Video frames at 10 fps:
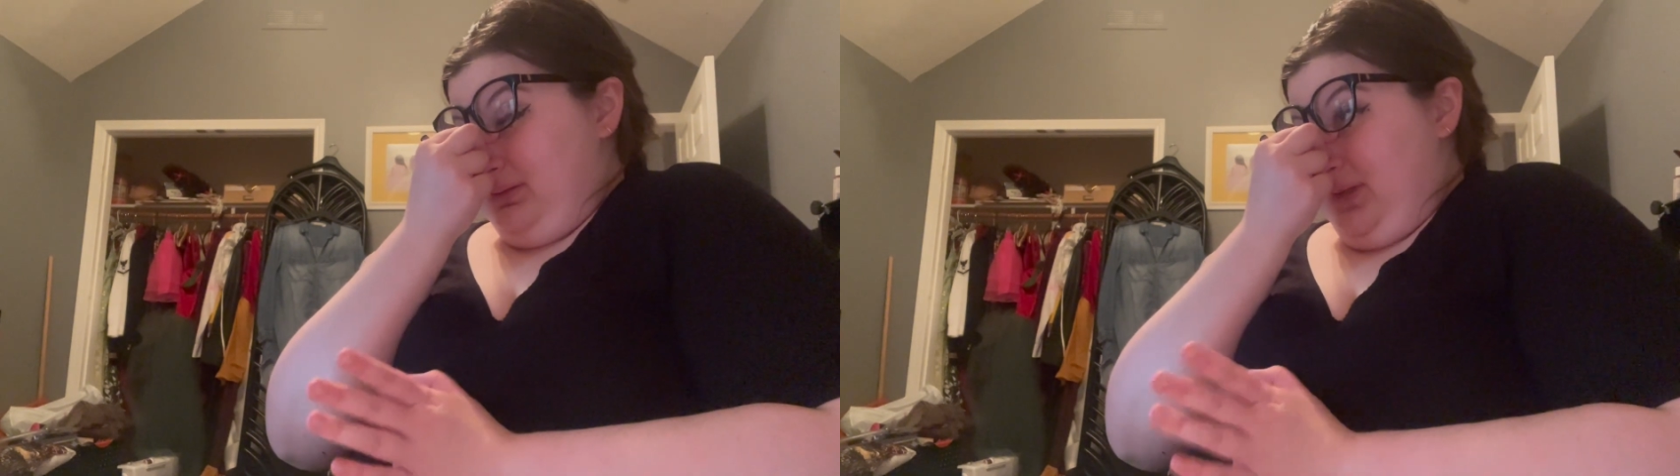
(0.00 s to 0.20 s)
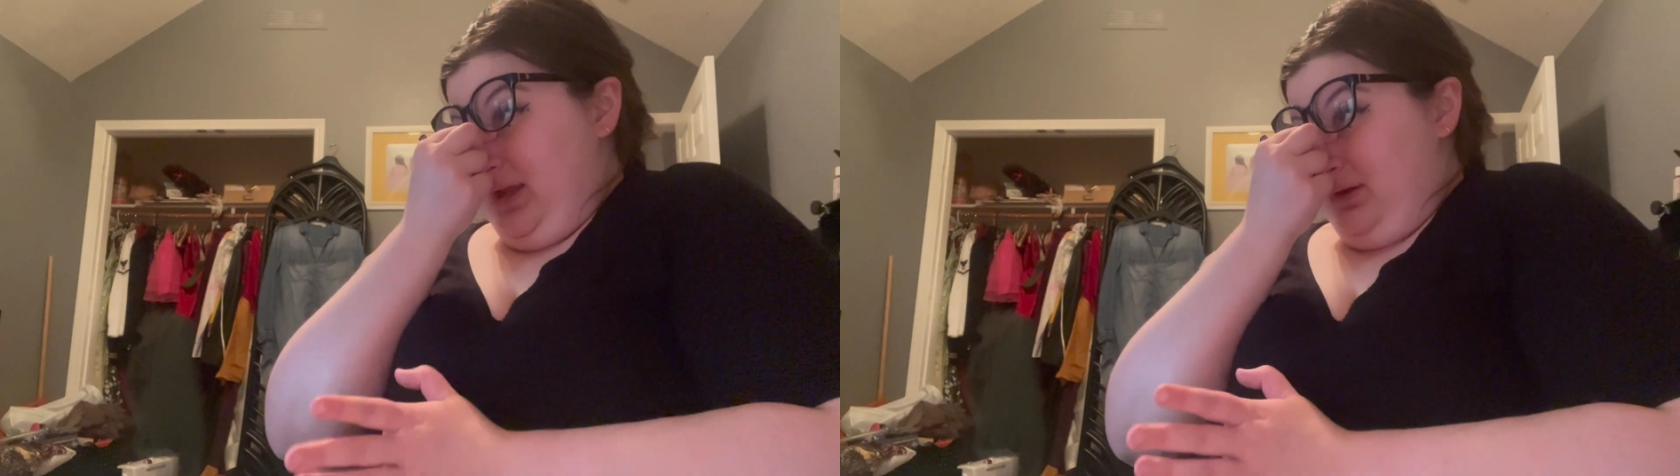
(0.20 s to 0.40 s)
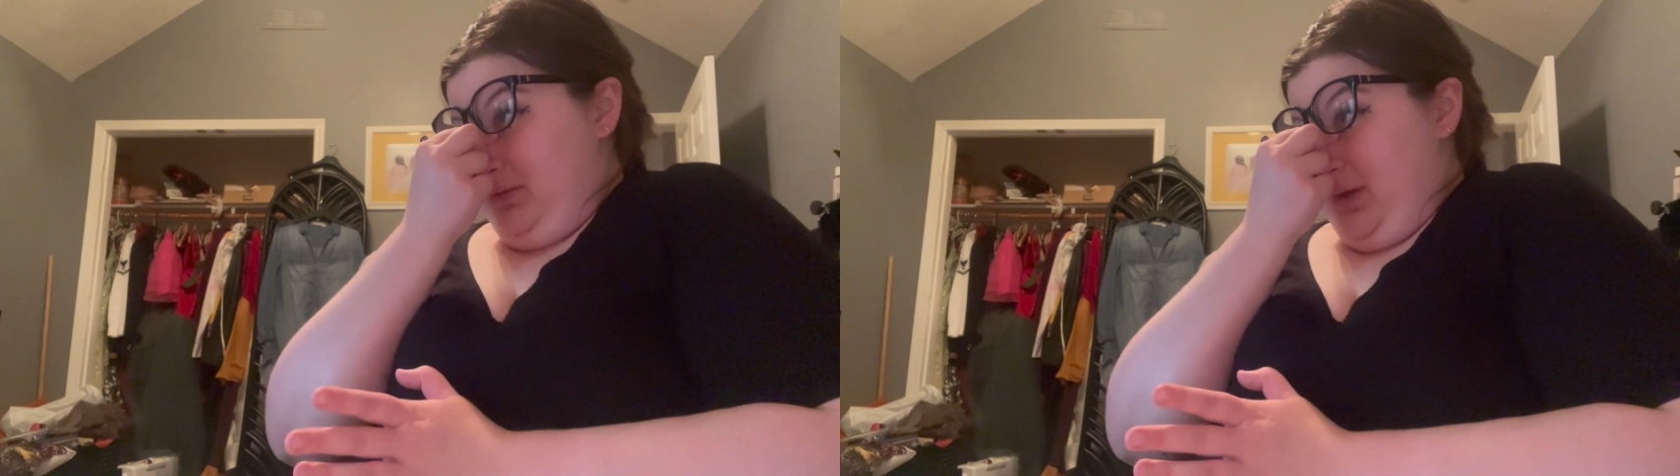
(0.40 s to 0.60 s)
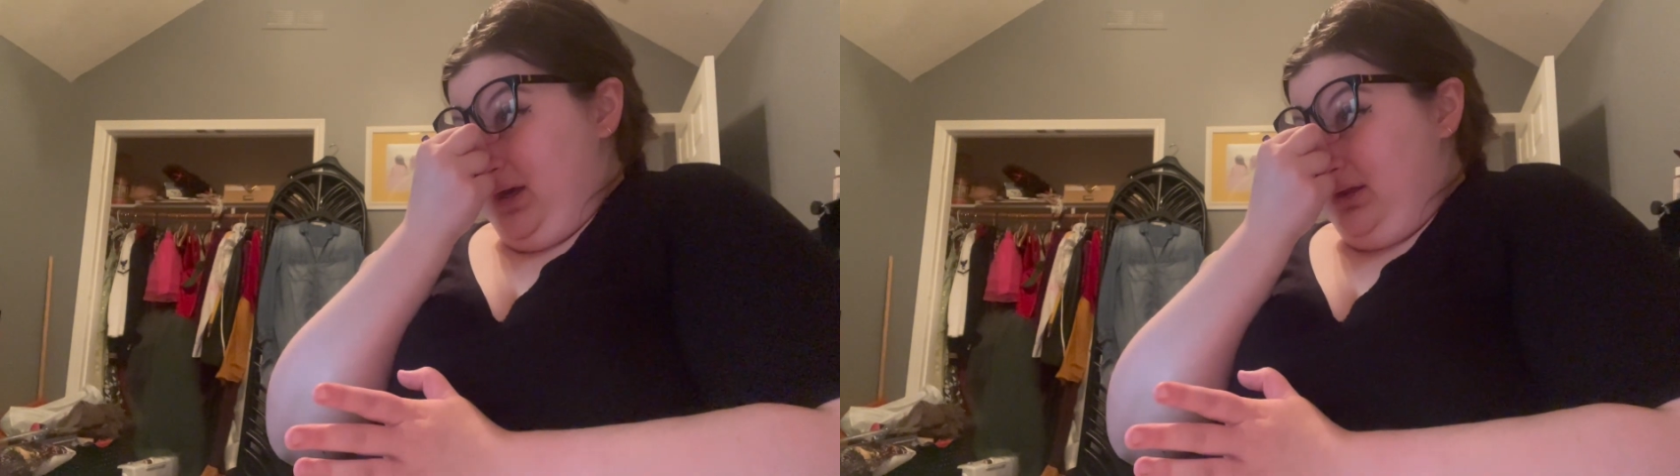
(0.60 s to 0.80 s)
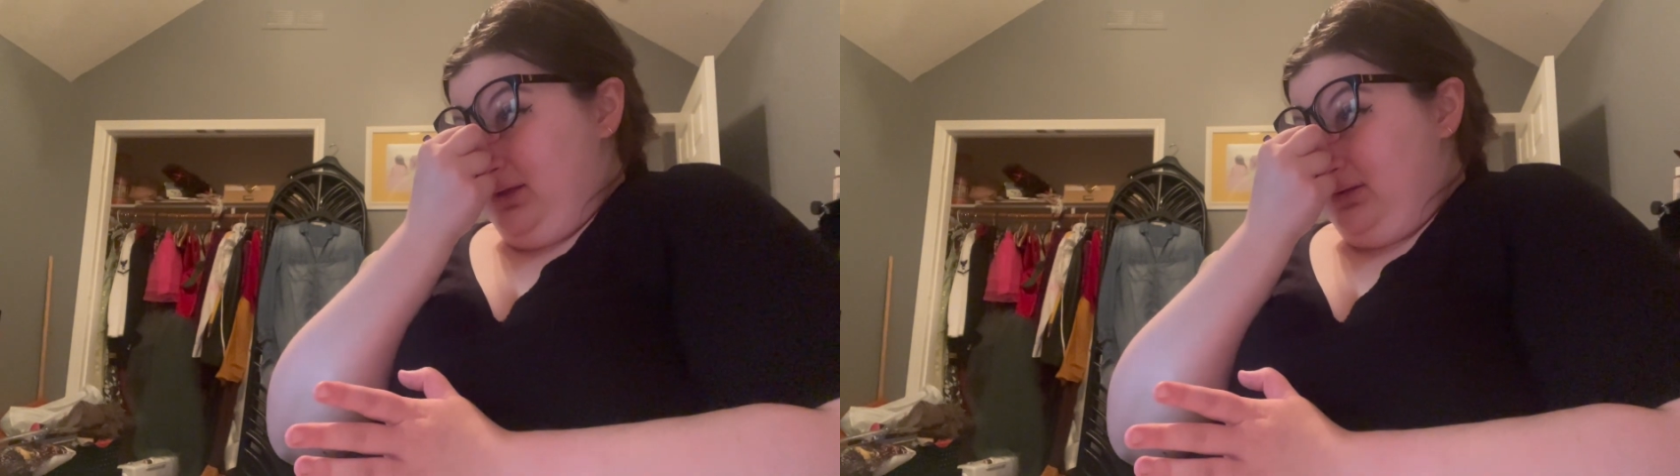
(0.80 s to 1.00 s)
petticoat
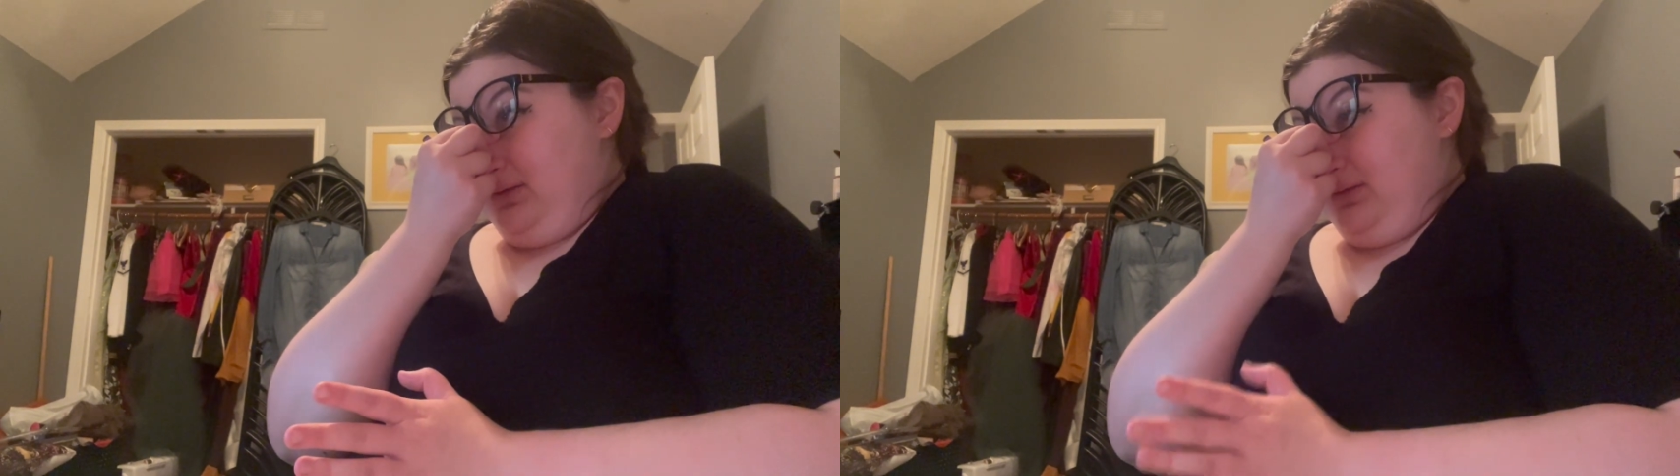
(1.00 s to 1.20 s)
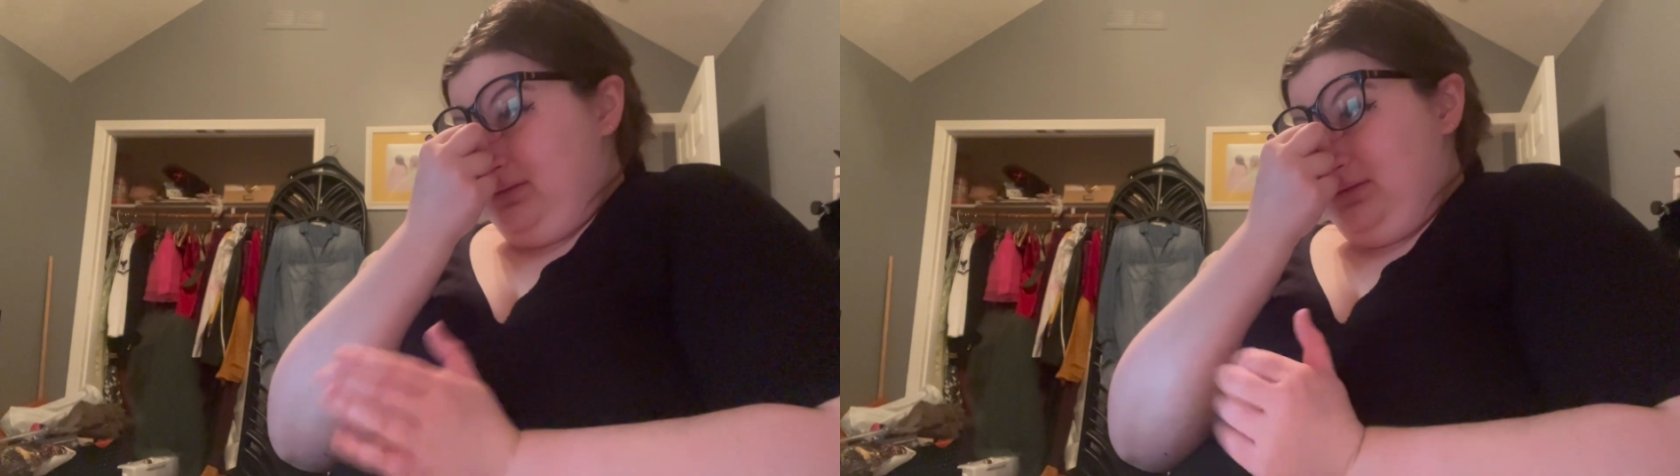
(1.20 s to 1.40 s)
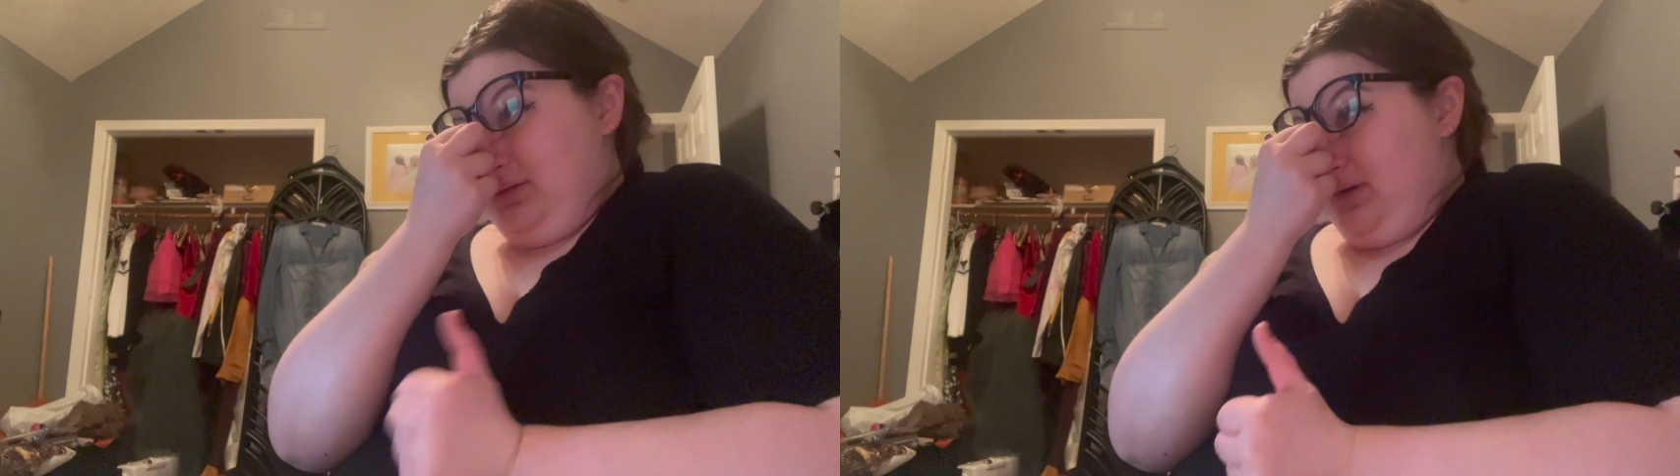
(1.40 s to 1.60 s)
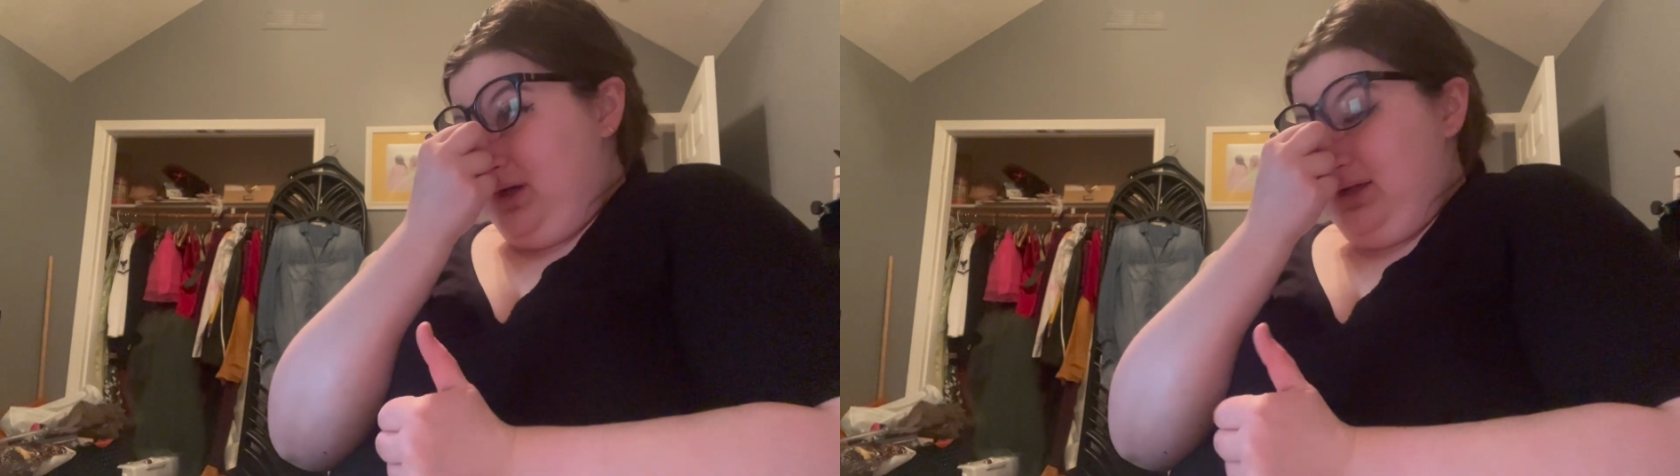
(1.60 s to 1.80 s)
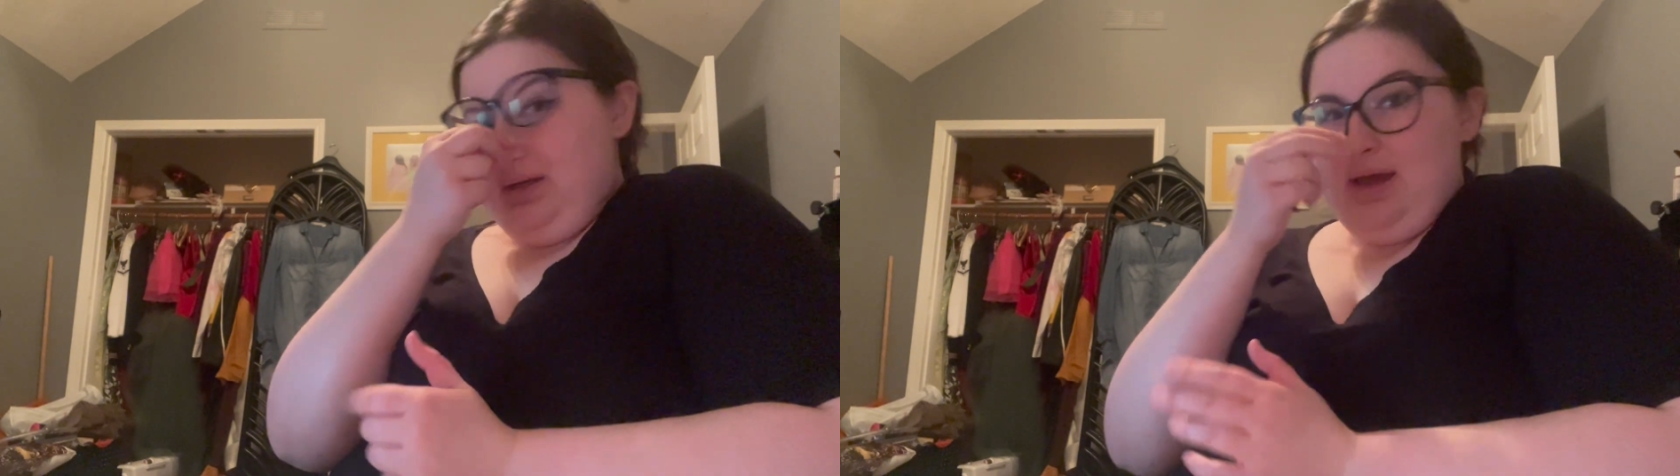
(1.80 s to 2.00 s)
maths.
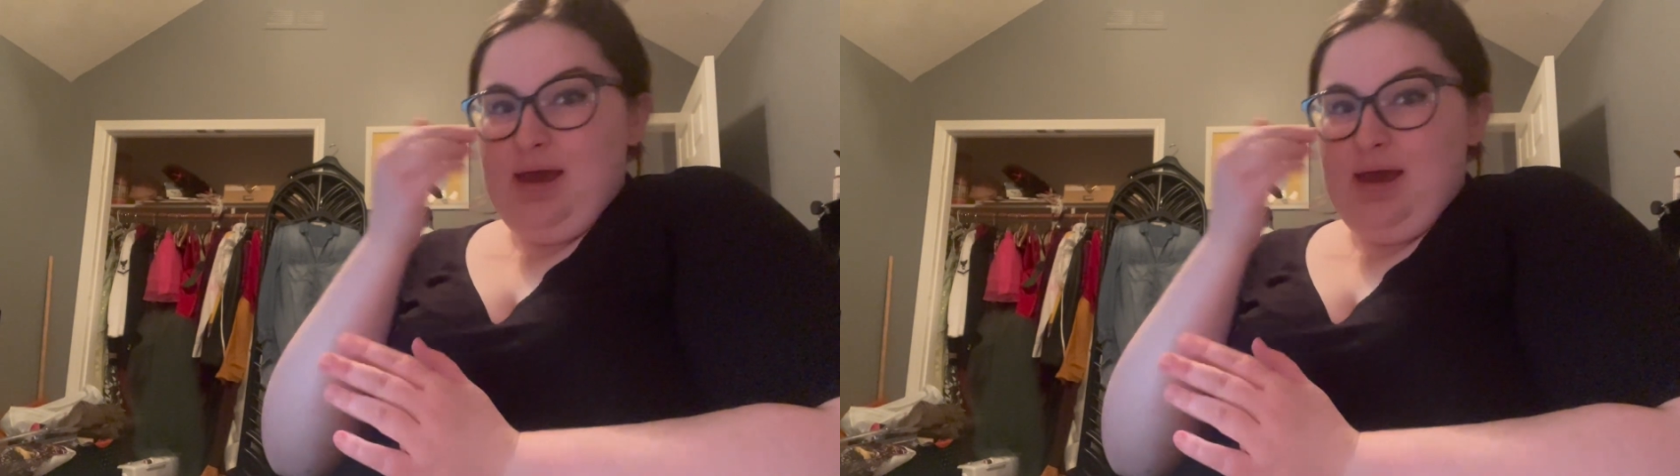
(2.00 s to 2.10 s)
Great.